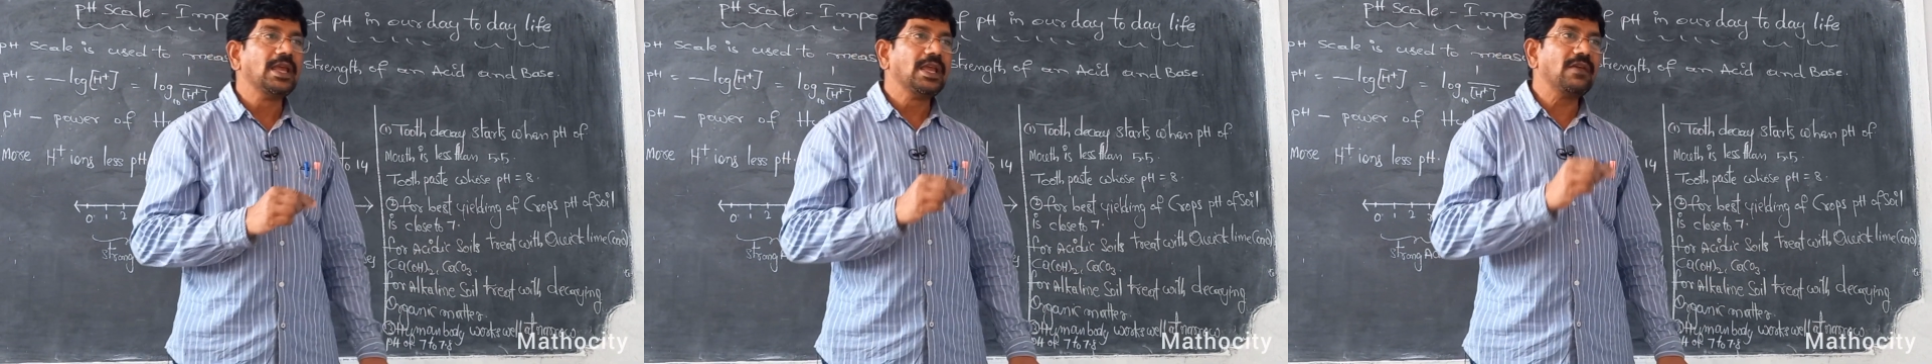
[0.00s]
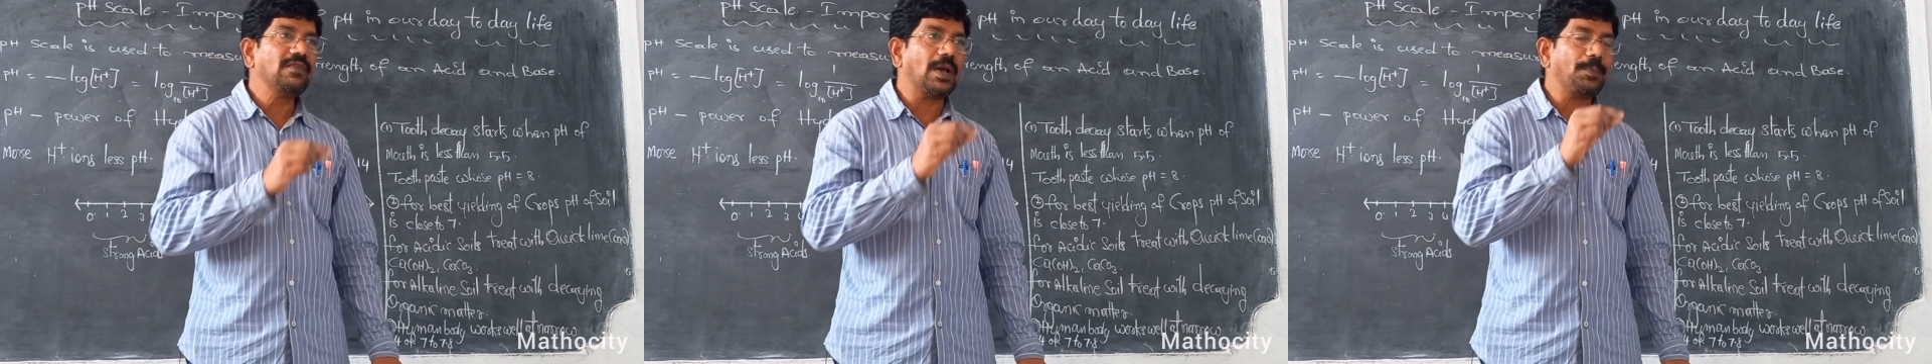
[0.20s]

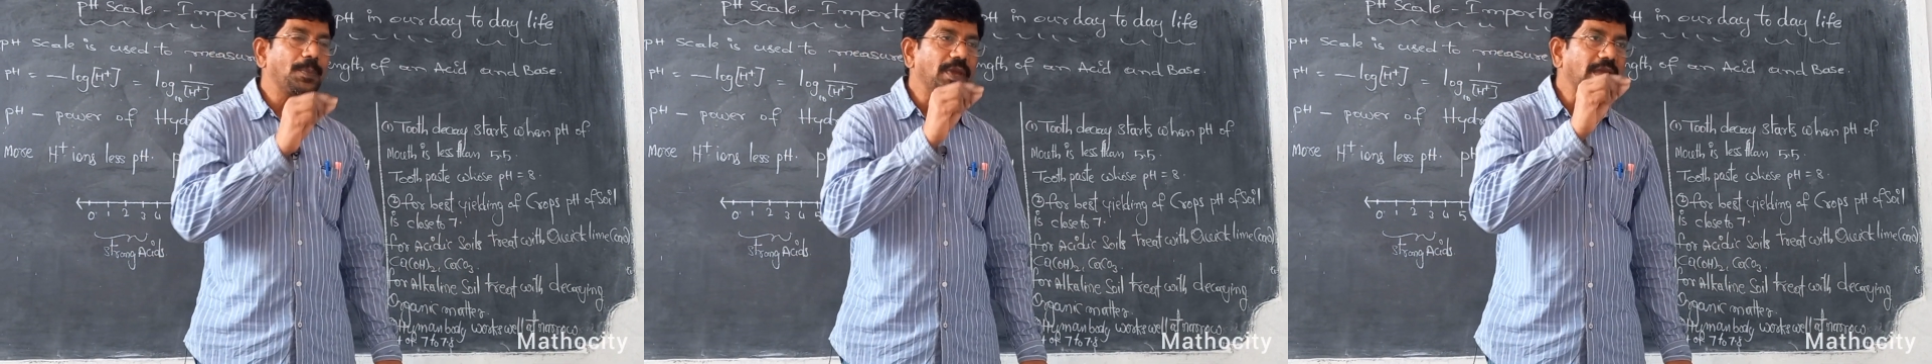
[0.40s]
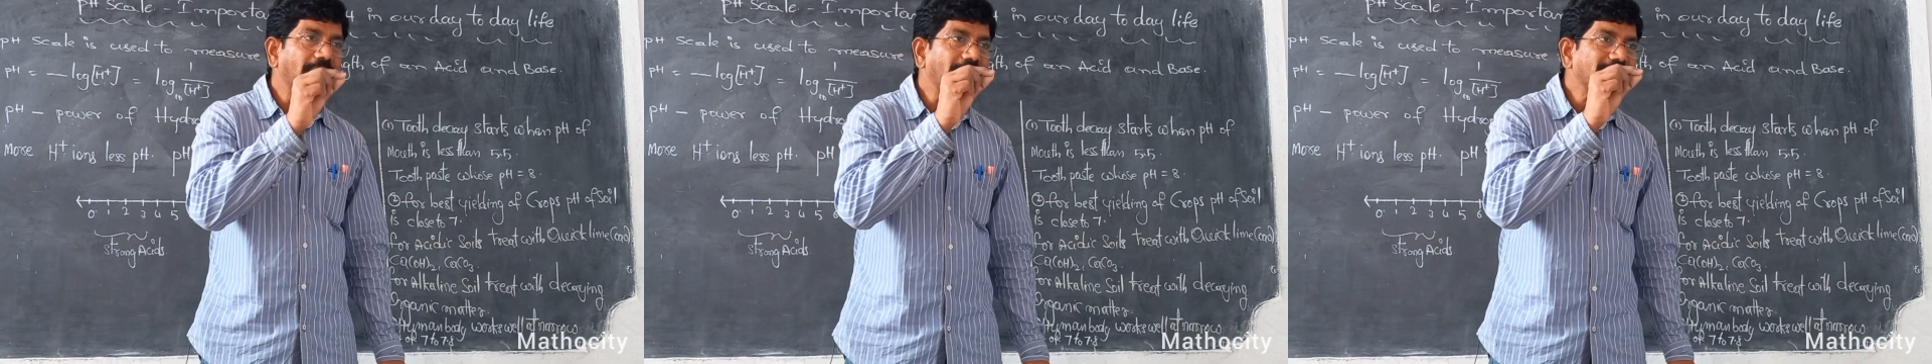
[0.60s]
if the
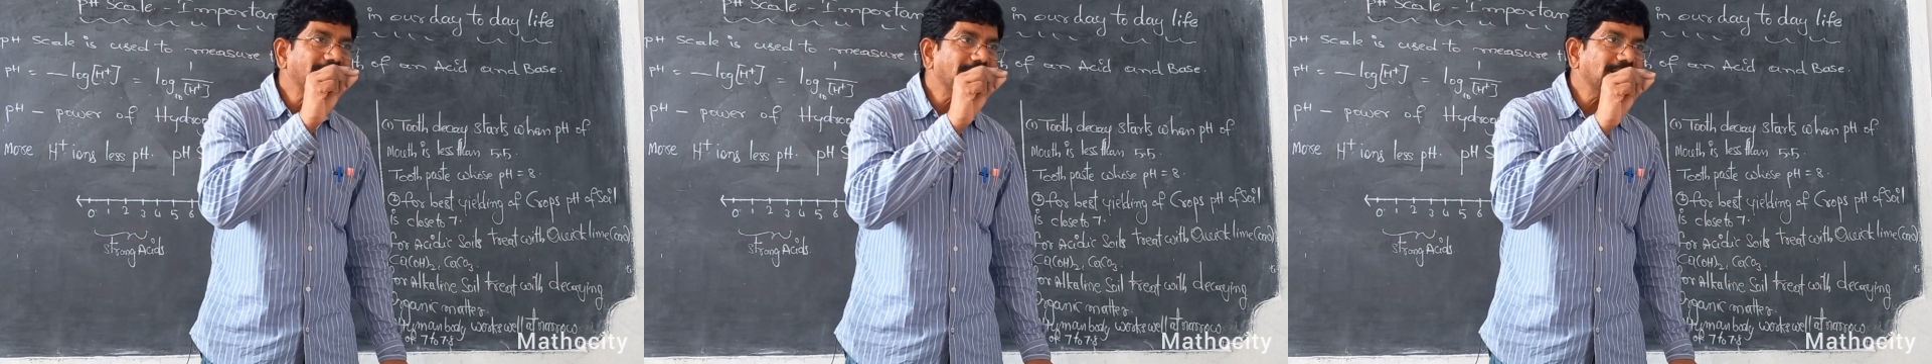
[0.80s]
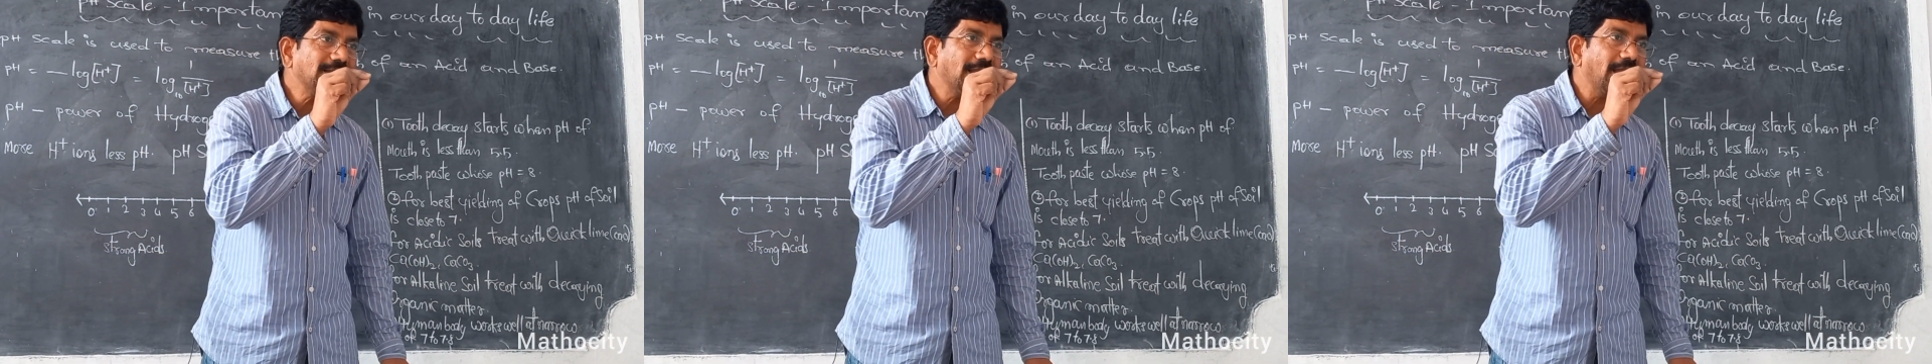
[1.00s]
pH
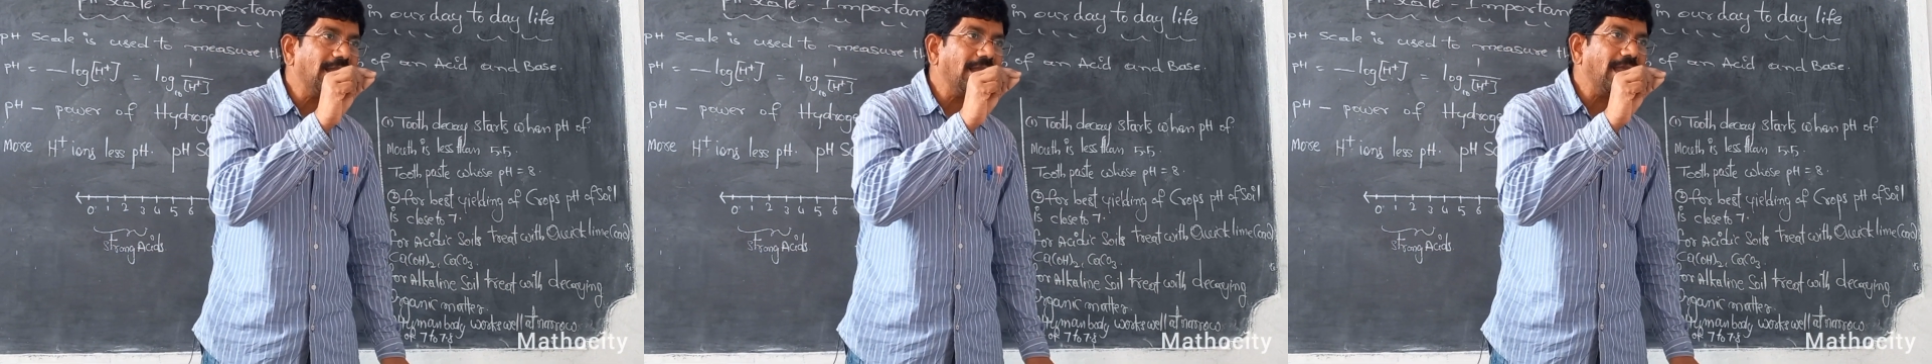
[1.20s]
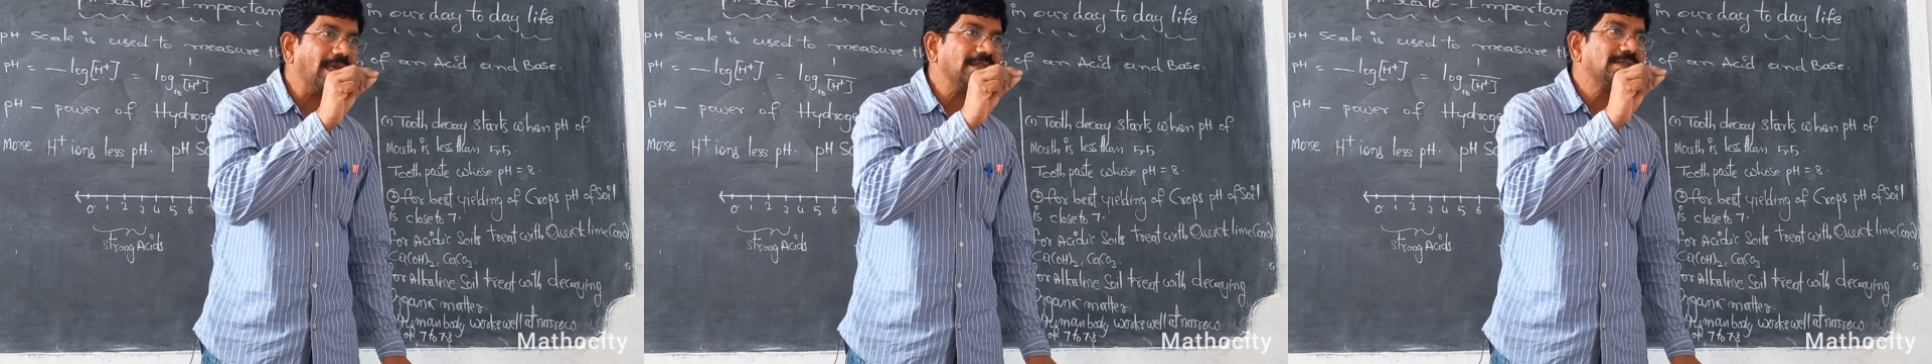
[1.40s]
is
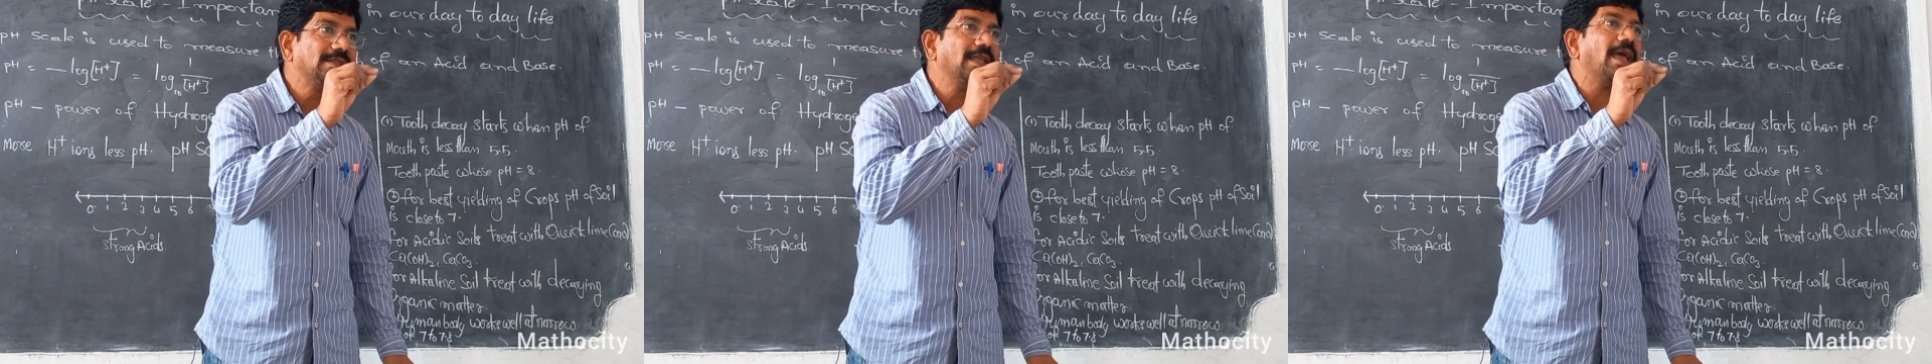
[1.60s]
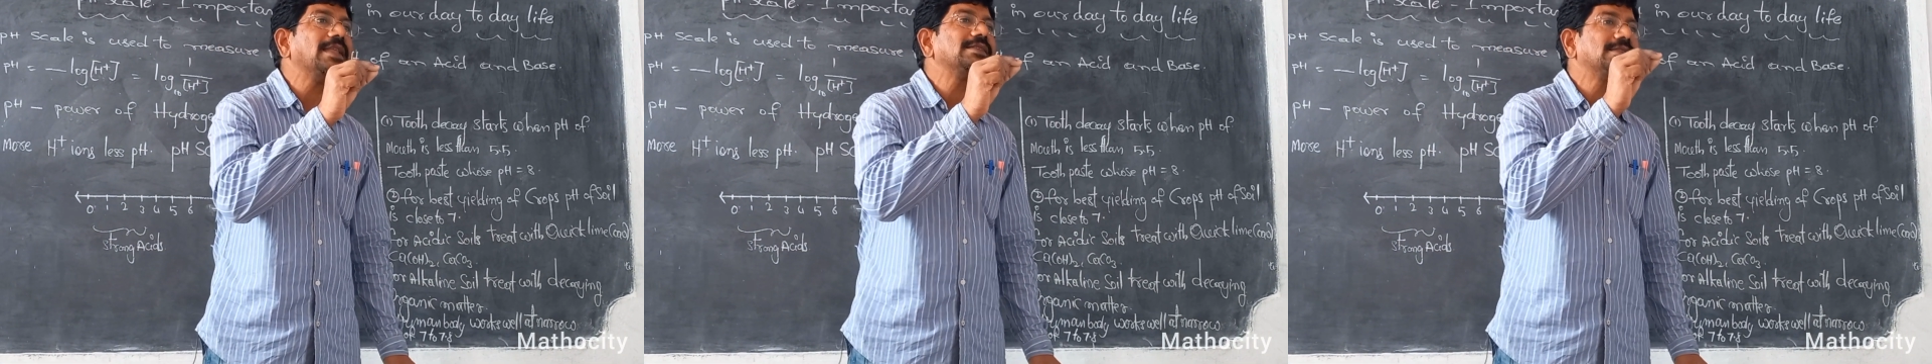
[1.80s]
less
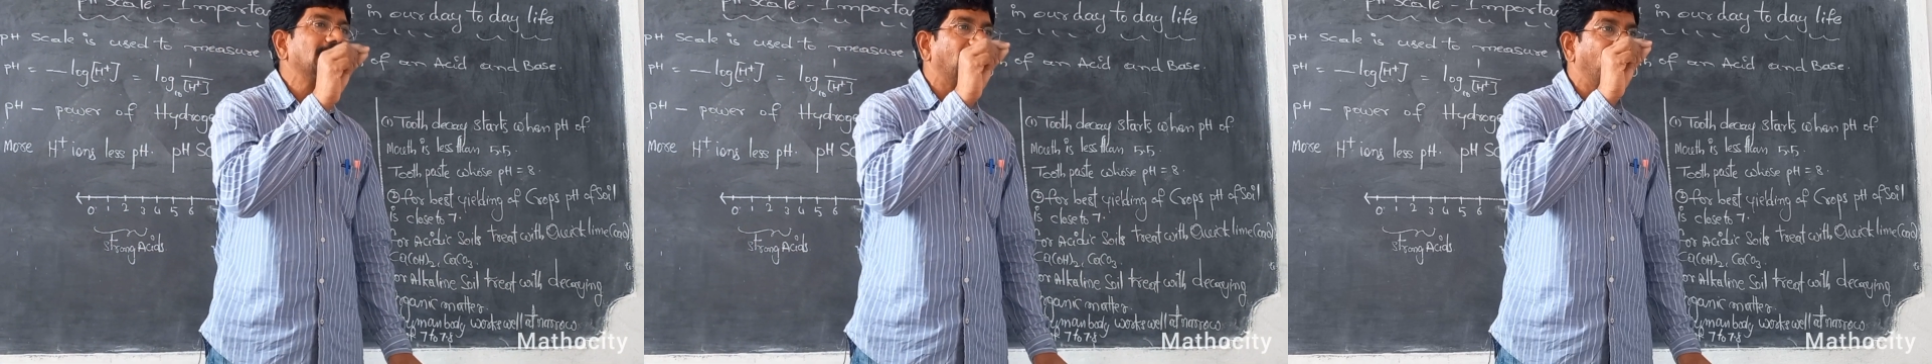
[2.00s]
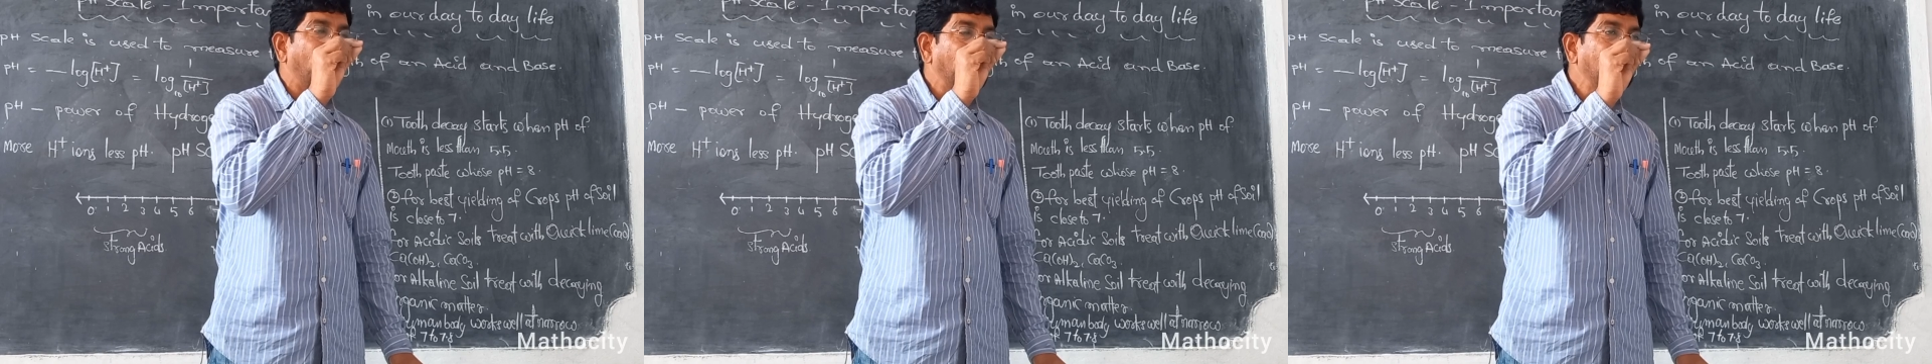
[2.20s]
than
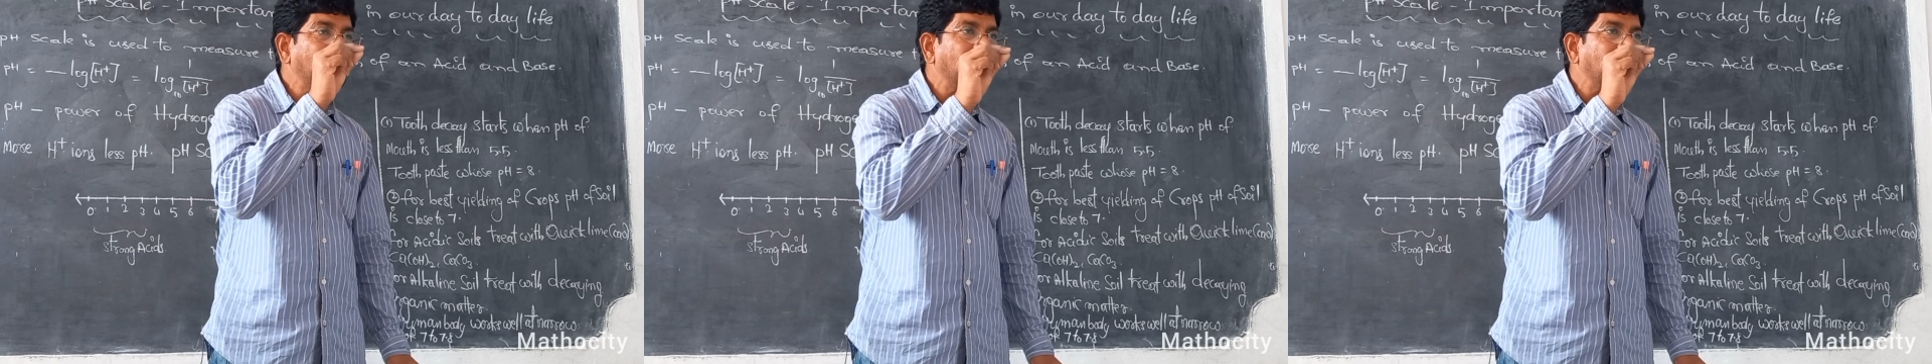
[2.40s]
7,